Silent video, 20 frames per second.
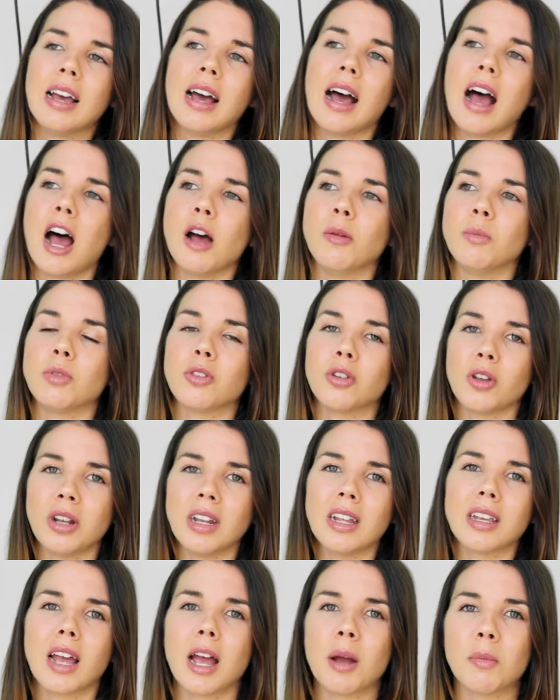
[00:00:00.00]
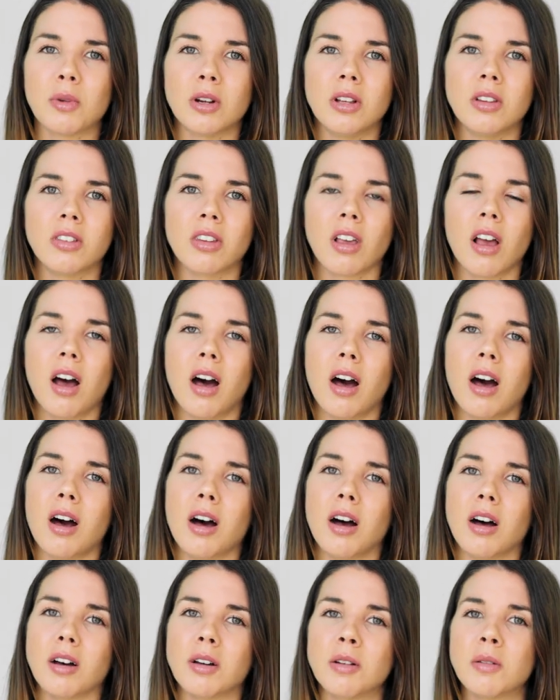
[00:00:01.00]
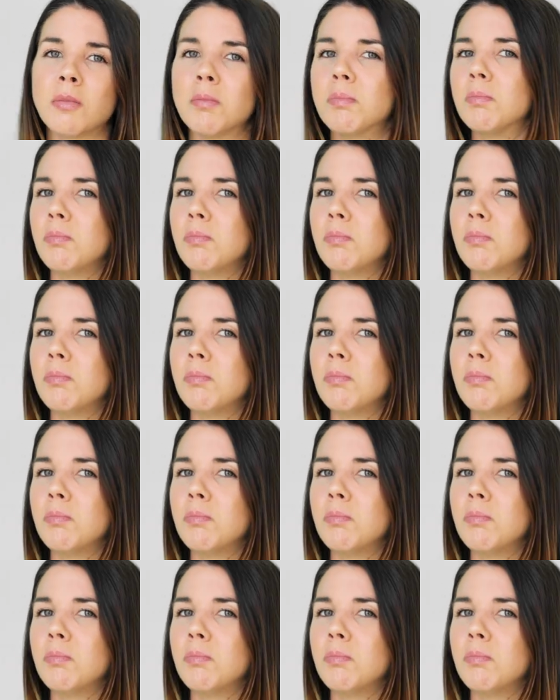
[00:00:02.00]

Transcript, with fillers: Um, Sony cameras are